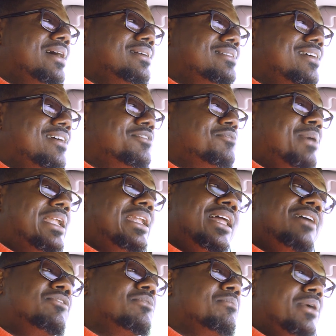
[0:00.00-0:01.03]
ourselves by
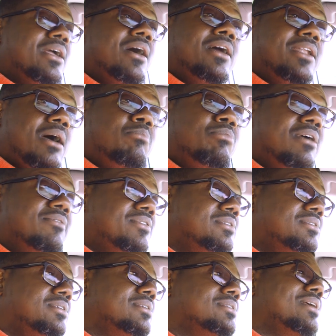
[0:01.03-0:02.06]
loving beyond our
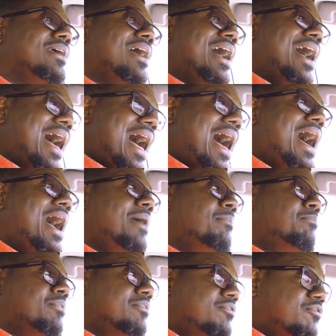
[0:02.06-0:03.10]
preferences. I
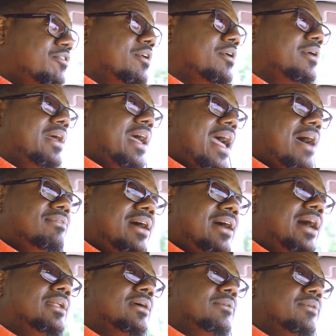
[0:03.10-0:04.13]
prefer to have
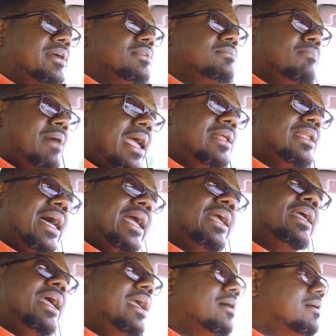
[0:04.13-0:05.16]
collard greens. Mike
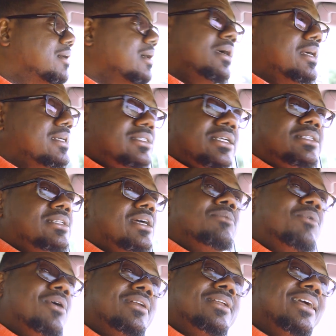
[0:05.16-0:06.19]
like kale. It just doesn't
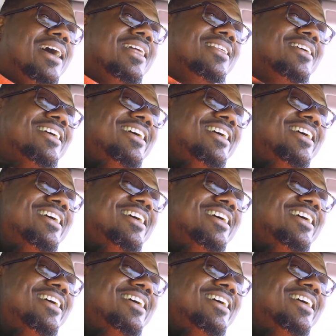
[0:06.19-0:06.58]
work together.